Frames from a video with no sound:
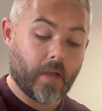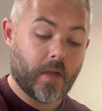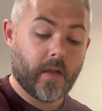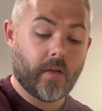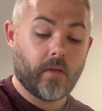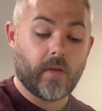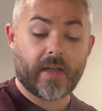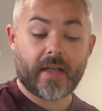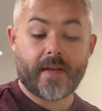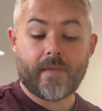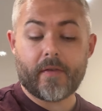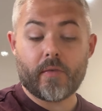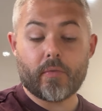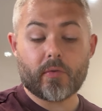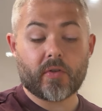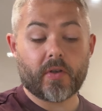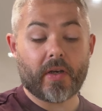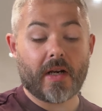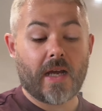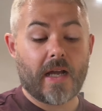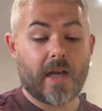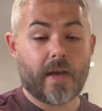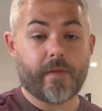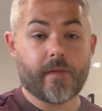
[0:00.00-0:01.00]
Like if you was going
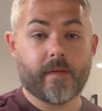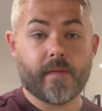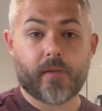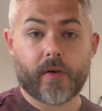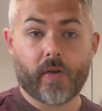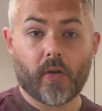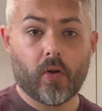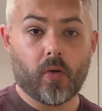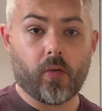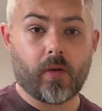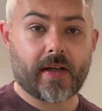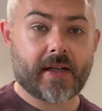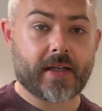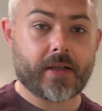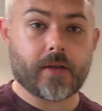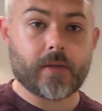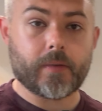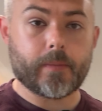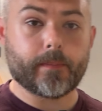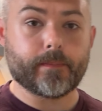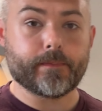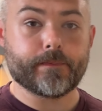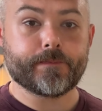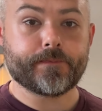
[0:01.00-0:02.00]
to have, you know, like a
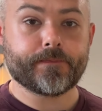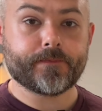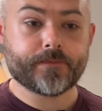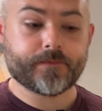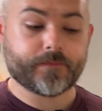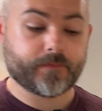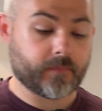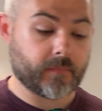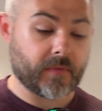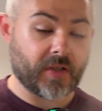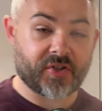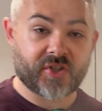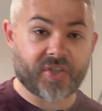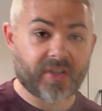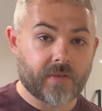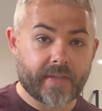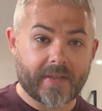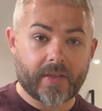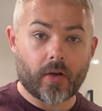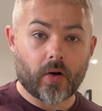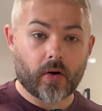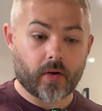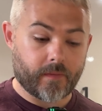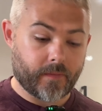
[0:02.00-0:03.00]
chili
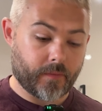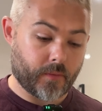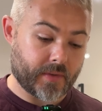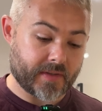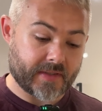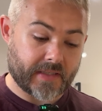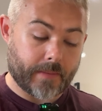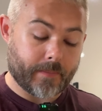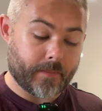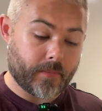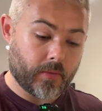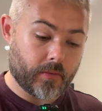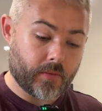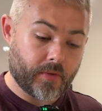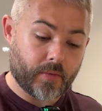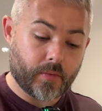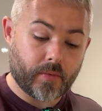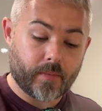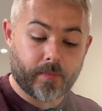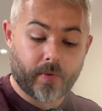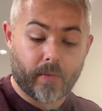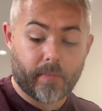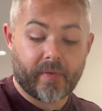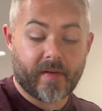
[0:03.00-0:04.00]
dog, for example, you
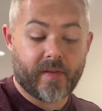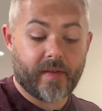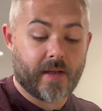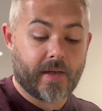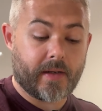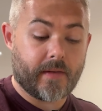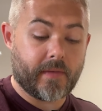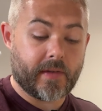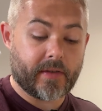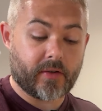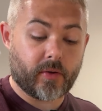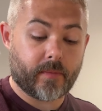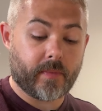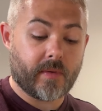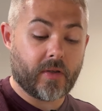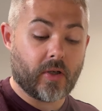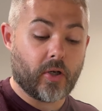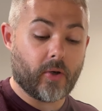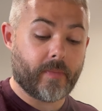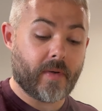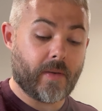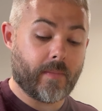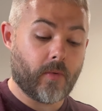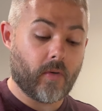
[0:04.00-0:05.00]
would probably thicken this up a
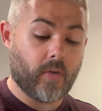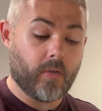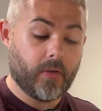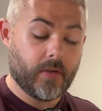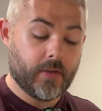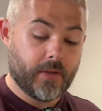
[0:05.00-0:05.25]
little bit more.